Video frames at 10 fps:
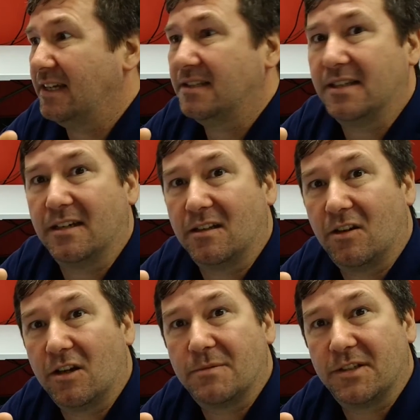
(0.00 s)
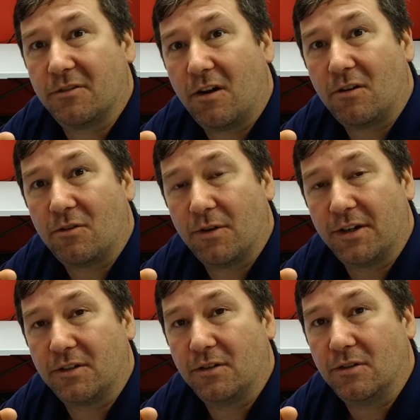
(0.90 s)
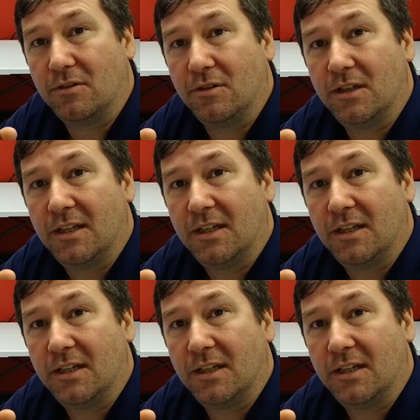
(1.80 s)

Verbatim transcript: ten alarms and they're all critical,